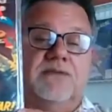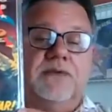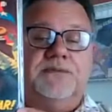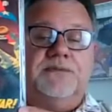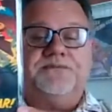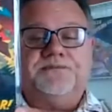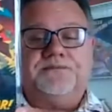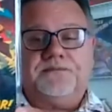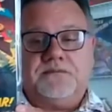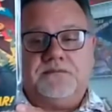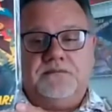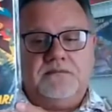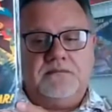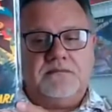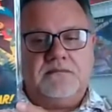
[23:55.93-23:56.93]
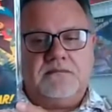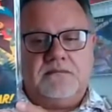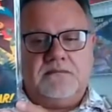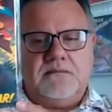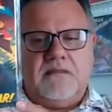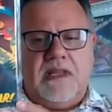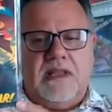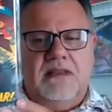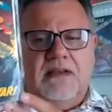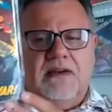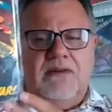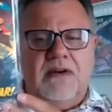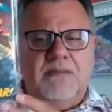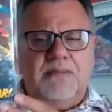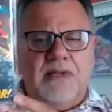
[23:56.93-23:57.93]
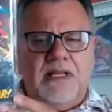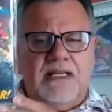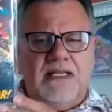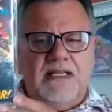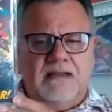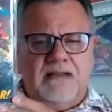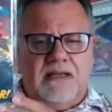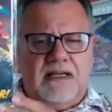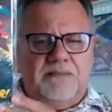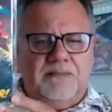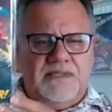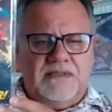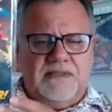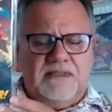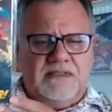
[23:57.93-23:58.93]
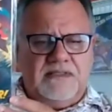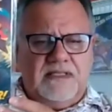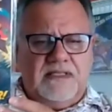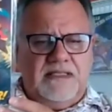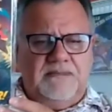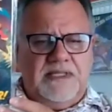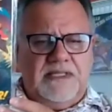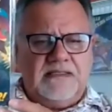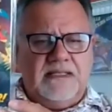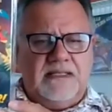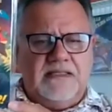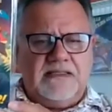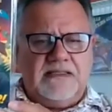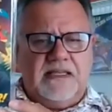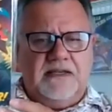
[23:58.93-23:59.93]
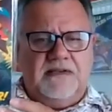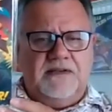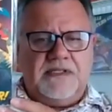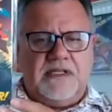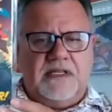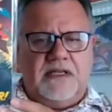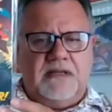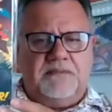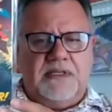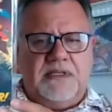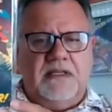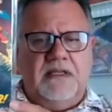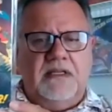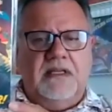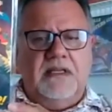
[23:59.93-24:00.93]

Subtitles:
for. There are plenty of copies of this on eBay. It's not a scarce comic.